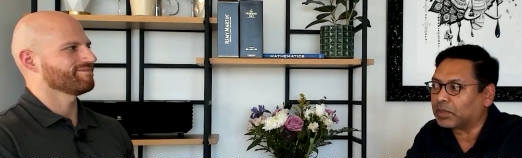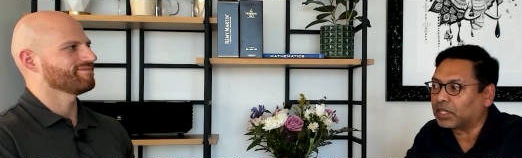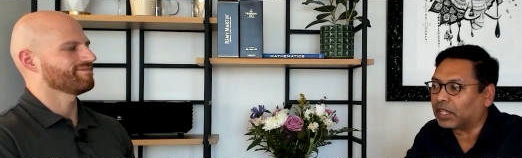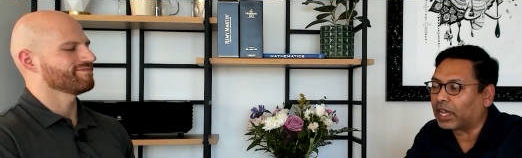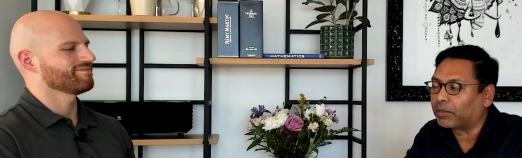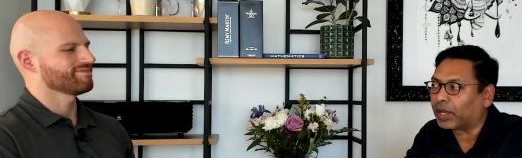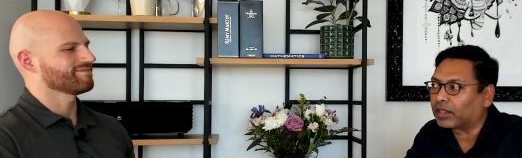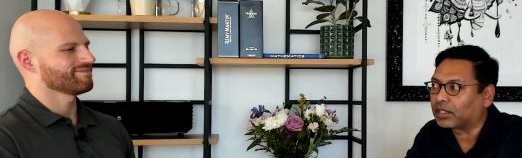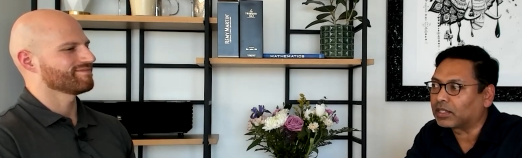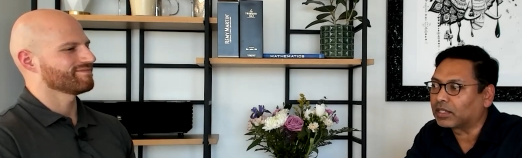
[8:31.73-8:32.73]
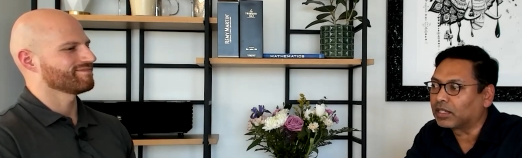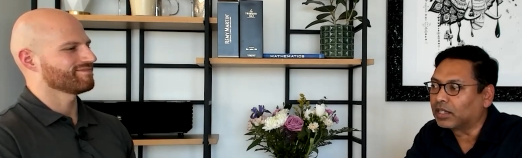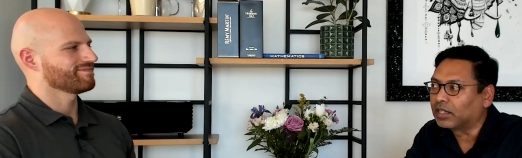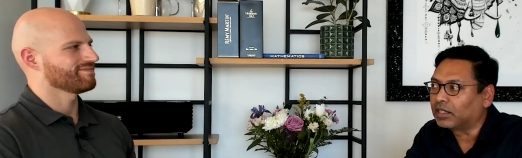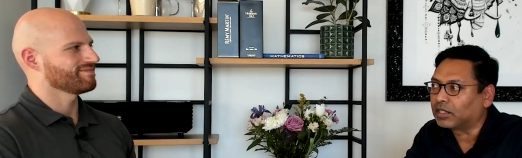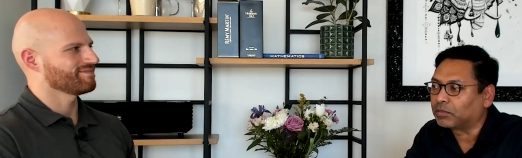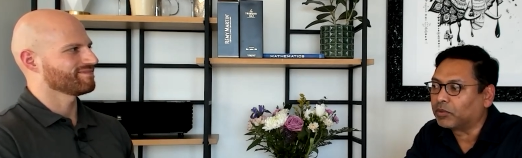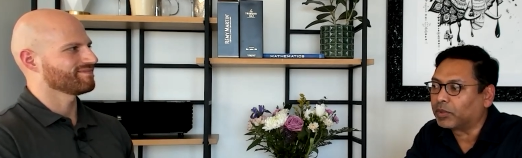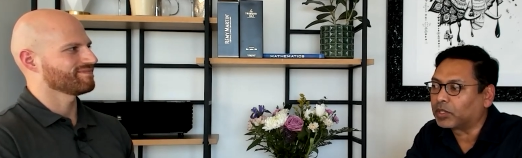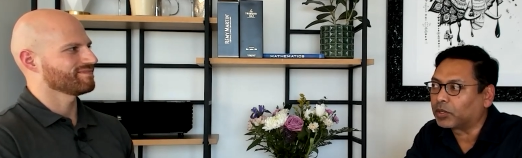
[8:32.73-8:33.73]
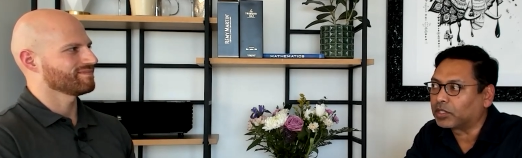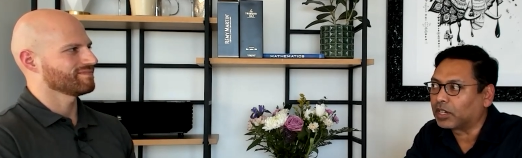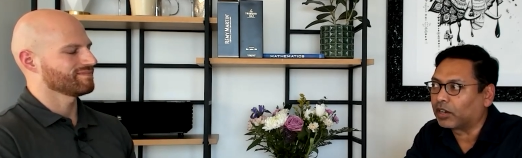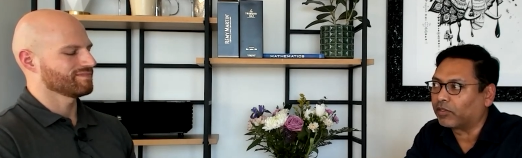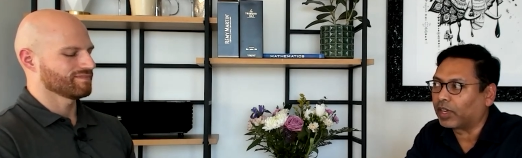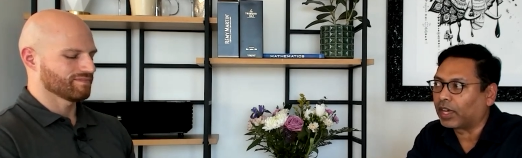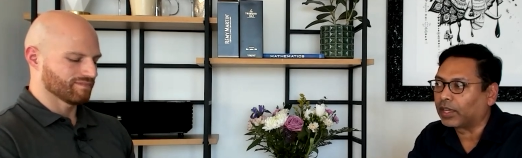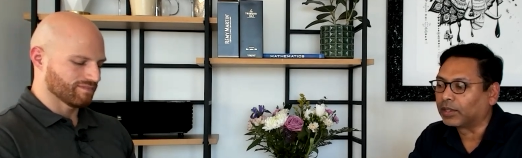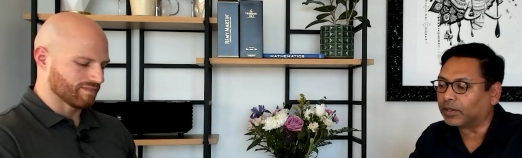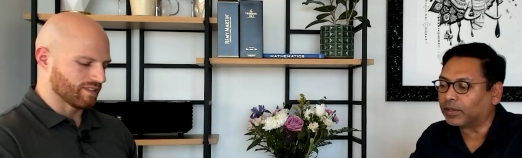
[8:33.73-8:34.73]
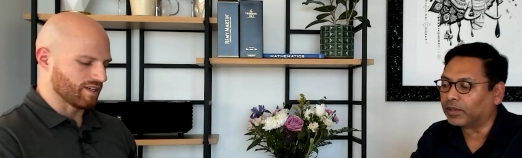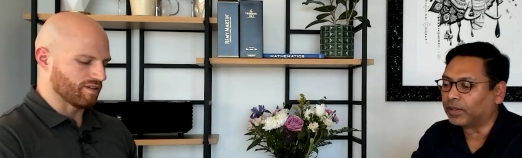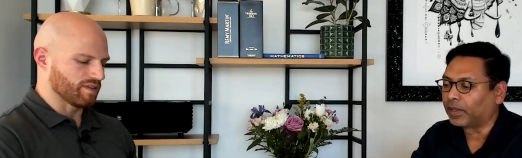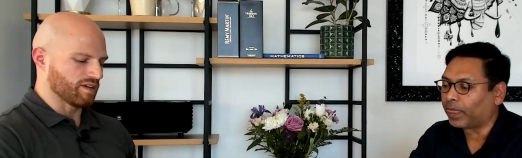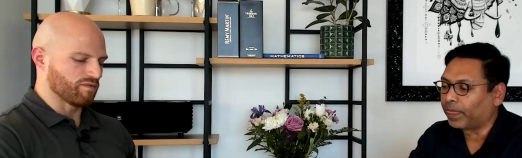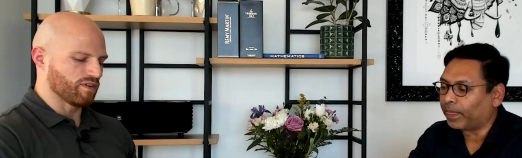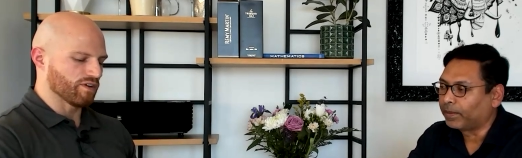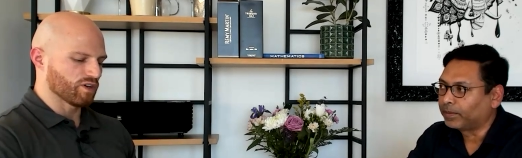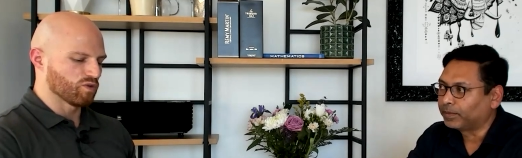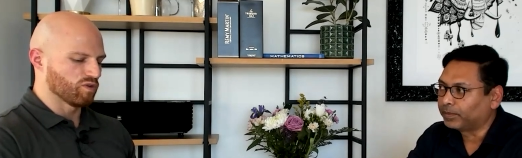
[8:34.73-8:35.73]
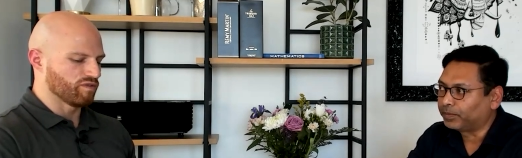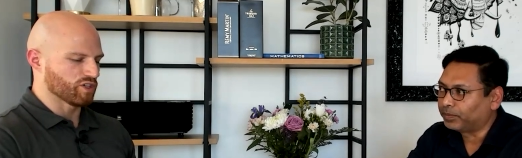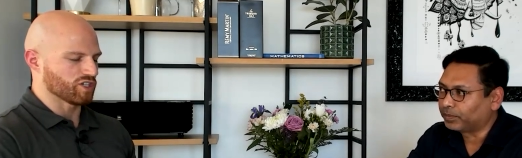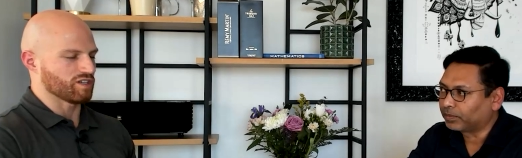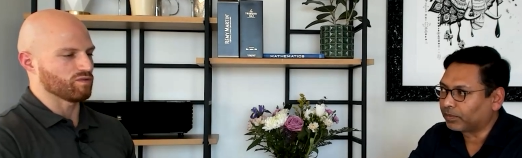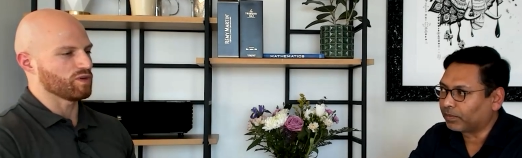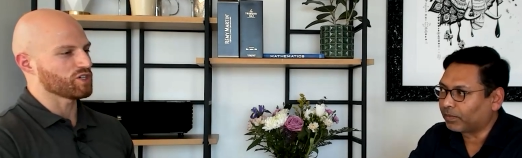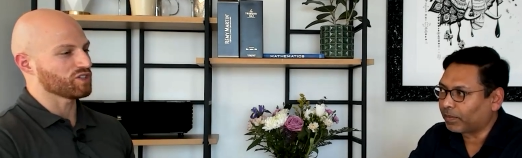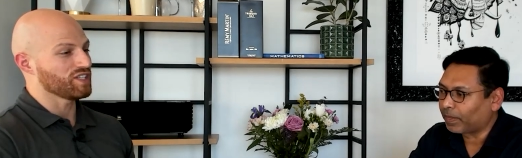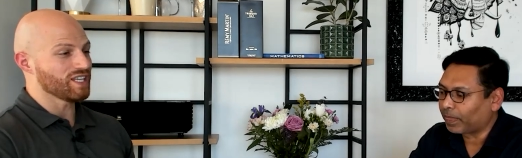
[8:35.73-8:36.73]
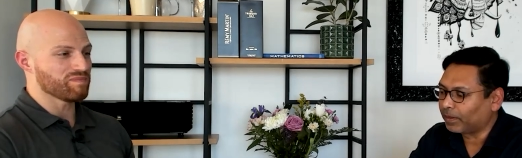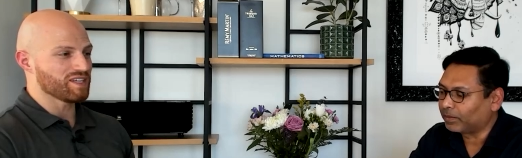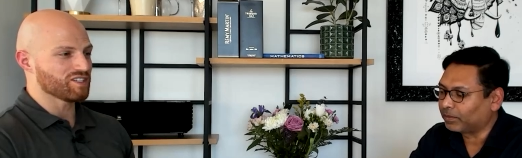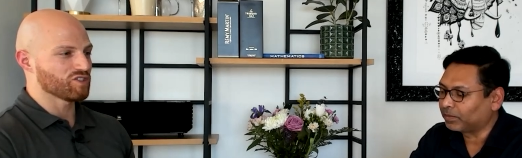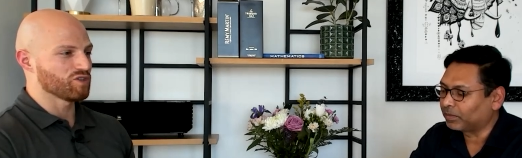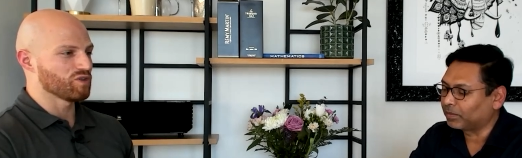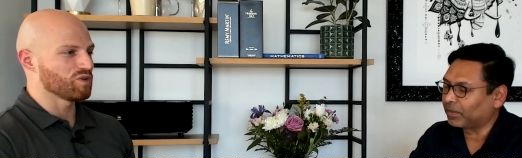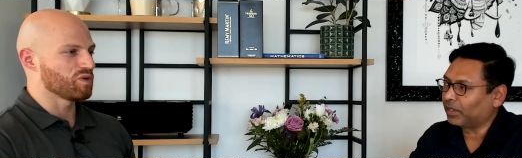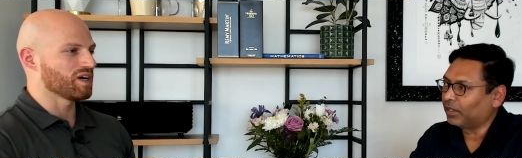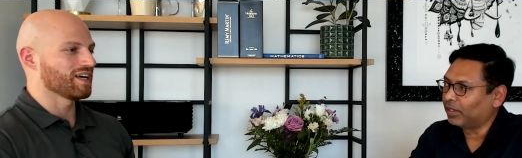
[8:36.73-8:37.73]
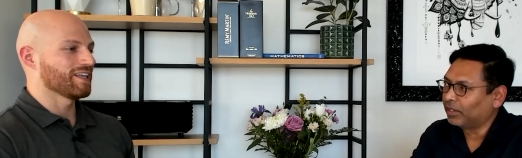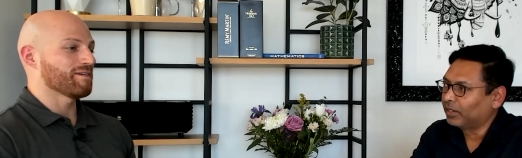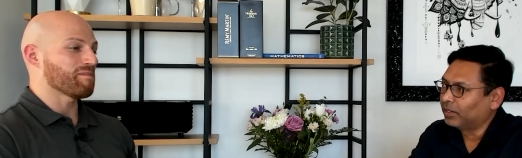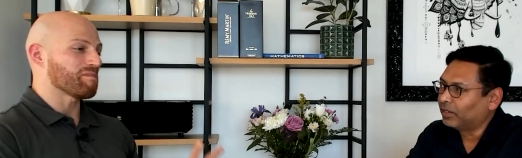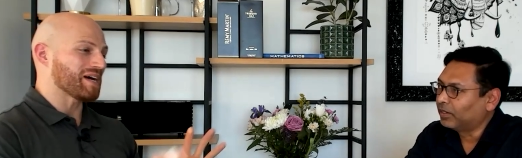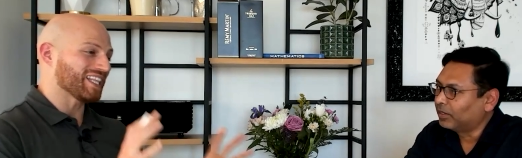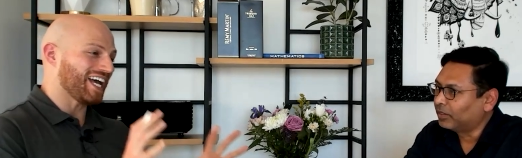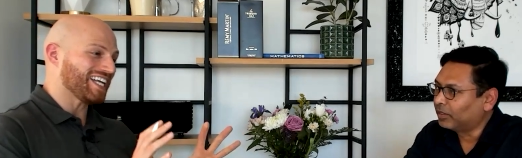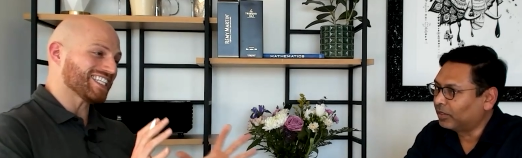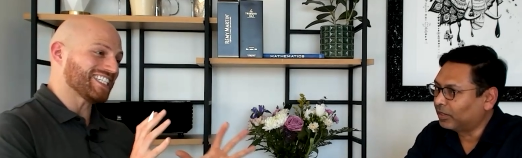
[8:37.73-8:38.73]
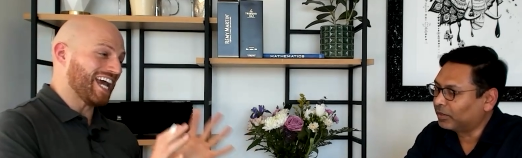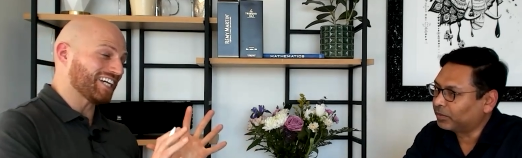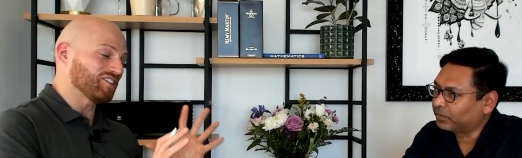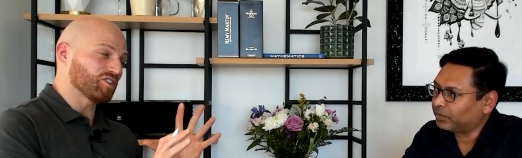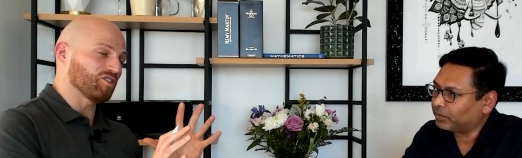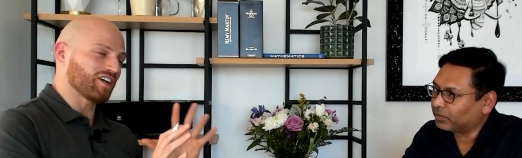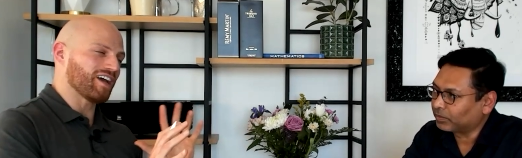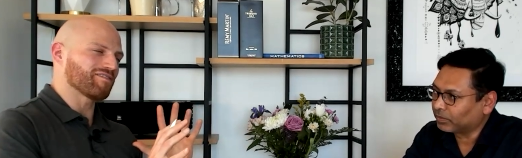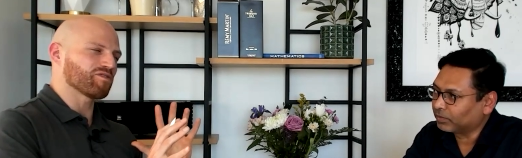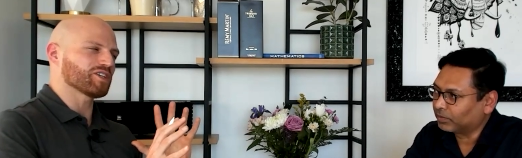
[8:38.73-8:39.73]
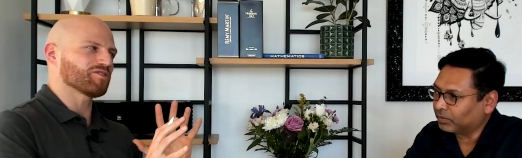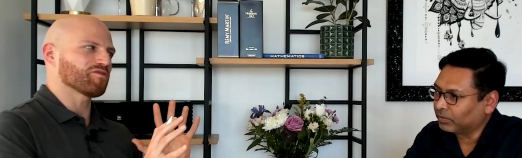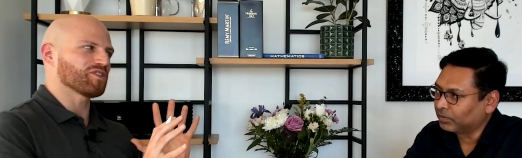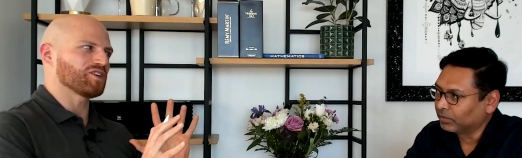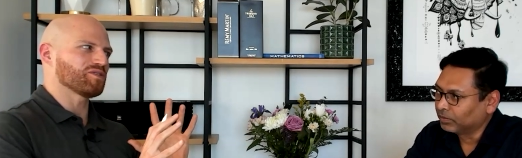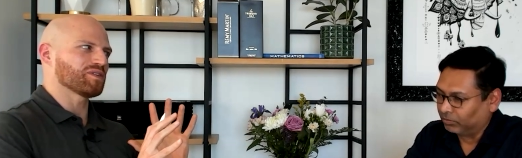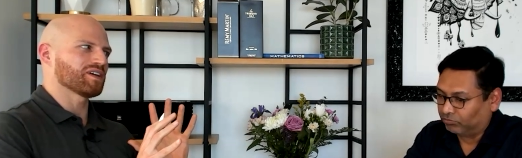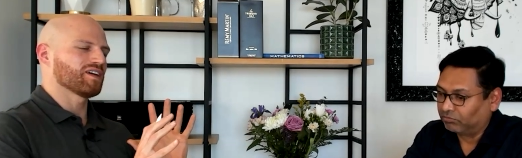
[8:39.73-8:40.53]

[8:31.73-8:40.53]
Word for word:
Speaker 1: me a lot about this this movement towards generative AI.
Speaker 2: Yeah, yeah, very cool vision, which leads me to my last technical kind of question for you,